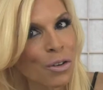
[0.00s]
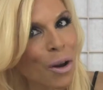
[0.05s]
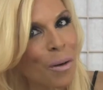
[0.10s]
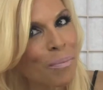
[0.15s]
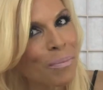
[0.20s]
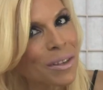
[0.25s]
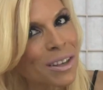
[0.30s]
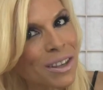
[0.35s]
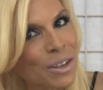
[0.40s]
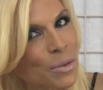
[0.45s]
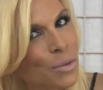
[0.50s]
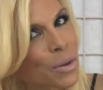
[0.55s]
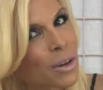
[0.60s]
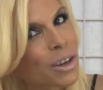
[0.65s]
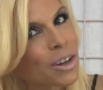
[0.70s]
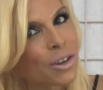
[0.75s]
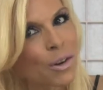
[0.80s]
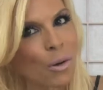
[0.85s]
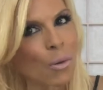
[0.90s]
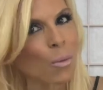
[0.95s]
drop this
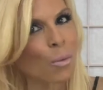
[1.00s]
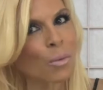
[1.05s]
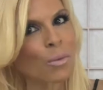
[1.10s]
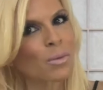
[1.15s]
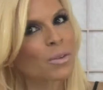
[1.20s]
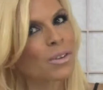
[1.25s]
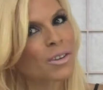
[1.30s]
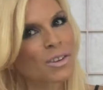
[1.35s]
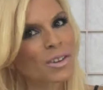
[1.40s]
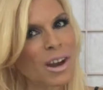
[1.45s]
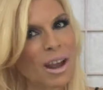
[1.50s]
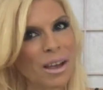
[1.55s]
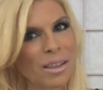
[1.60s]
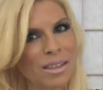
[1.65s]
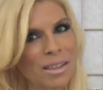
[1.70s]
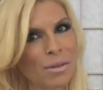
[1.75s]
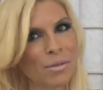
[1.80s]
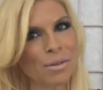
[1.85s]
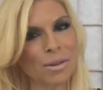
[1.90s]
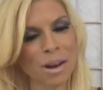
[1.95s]
one. Nope,
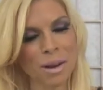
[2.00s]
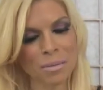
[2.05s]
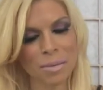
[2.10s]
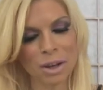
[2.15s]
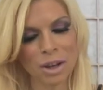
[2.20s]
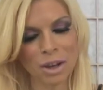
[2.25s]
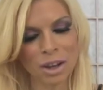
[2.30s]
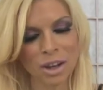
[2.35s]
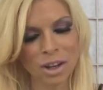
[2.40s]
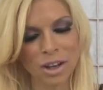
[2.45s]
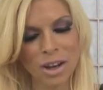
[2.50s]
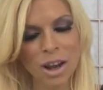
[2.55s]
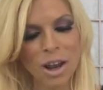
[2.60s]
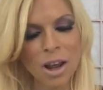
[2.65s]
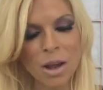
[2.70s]
not that would not be good.